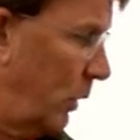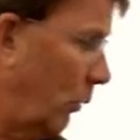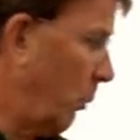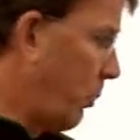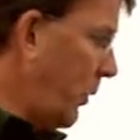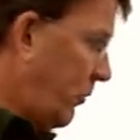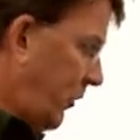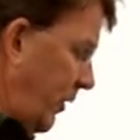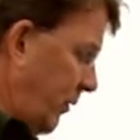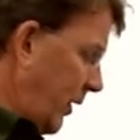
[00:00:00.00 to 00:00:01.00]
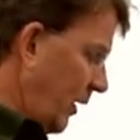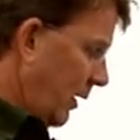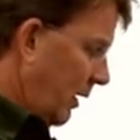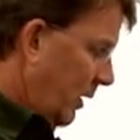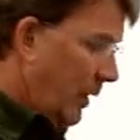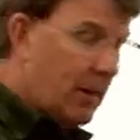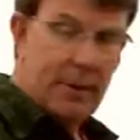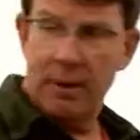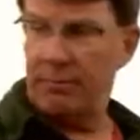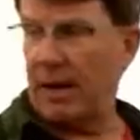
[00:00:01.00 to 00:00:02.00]
we'll pre-season it and
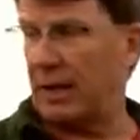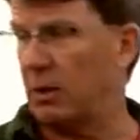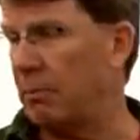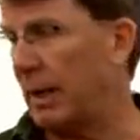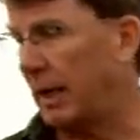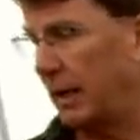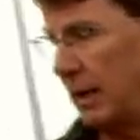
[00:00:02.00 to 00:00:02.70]
then vacuum bag it